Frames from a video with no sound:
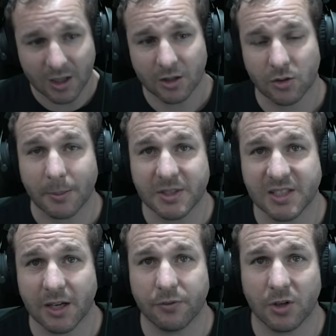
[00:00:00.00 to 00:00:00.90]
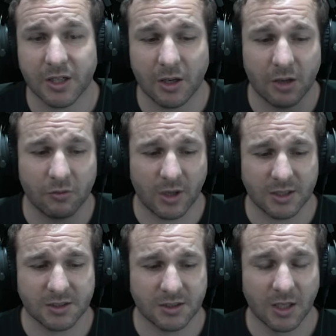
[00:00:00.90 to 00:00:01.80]
Grab your scav
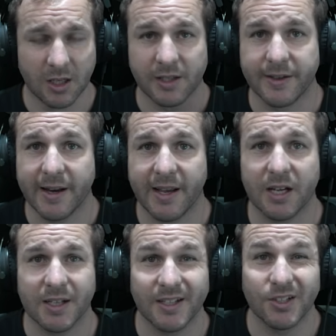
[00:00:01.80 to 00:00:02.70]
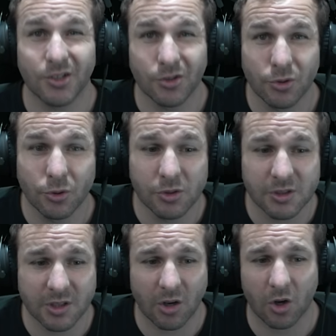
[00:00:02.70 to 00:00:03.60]
runs, get out, and then you can use
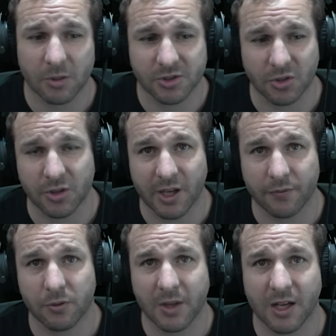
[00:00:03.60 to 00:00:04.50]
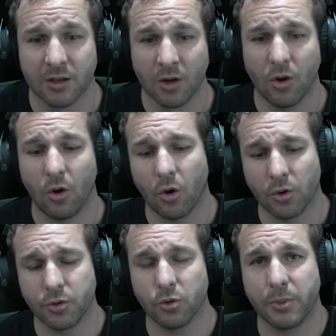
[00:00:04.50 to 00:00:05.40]
the items that you get from that on
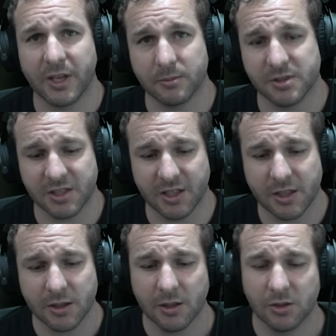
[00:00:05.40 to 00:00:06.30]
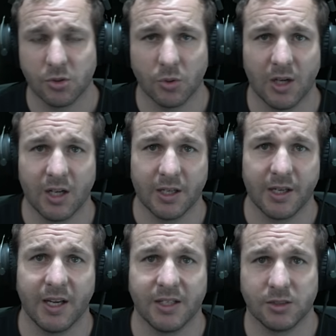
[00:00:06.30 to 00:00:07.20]
your PMC to
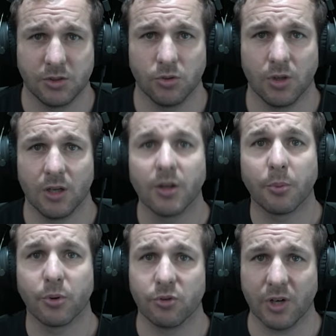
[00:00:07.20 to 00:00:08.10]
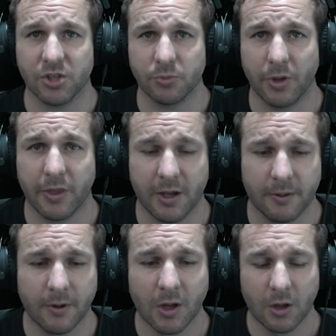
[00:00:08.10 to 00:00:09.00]
enhance your progression with that.
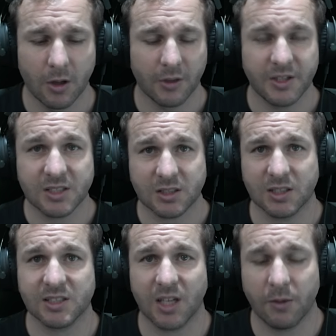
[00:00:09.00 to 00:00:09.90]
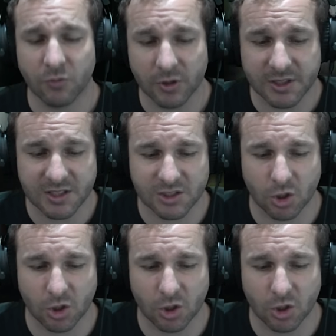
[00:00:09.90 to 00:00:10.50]
This game really does